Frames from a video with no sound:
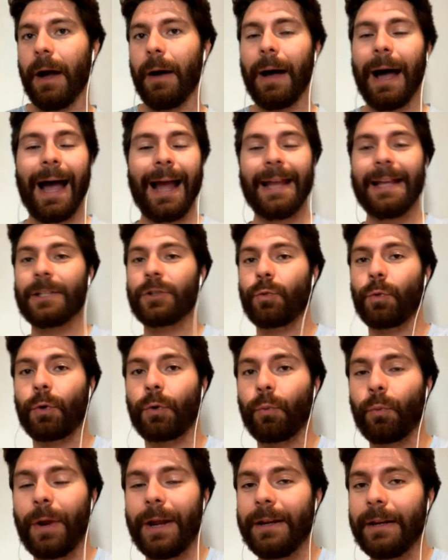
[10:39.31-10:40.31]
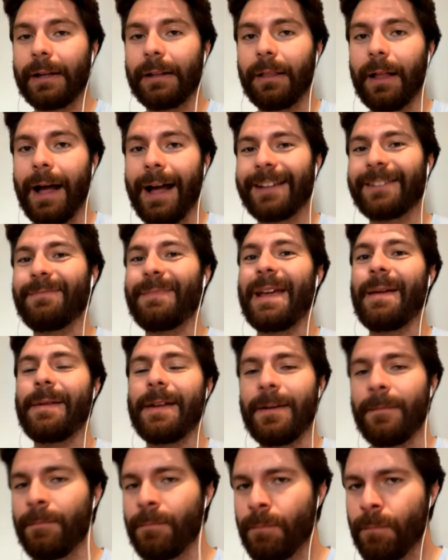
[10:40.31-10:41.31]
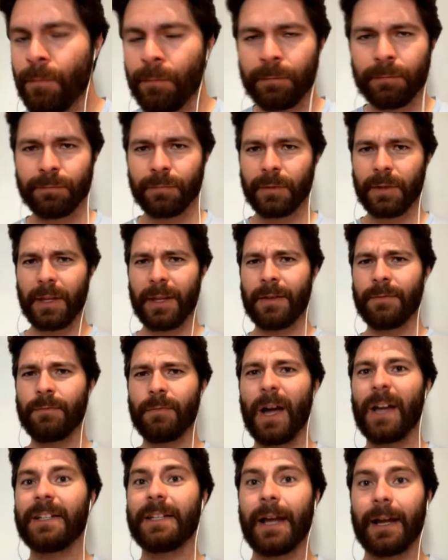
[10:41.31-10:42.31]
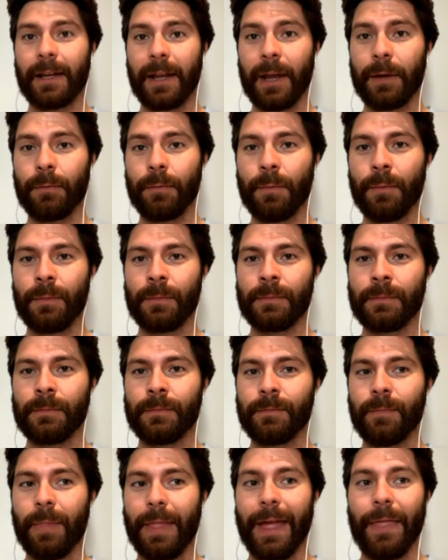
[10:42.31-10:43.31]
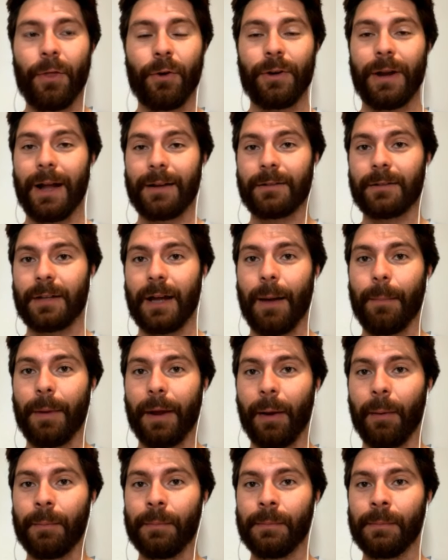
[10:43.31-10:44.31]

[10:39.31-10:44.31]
Highest rated class maybe in a decade. And they're not stopping.